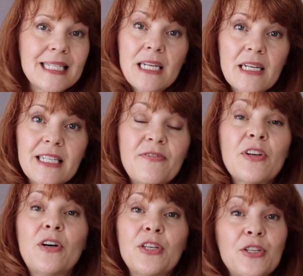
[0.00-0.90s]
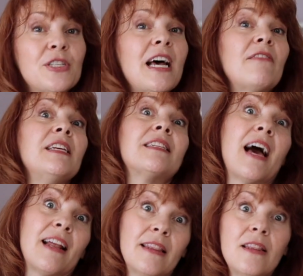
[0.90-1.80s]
It's not difficult. You just have these kind of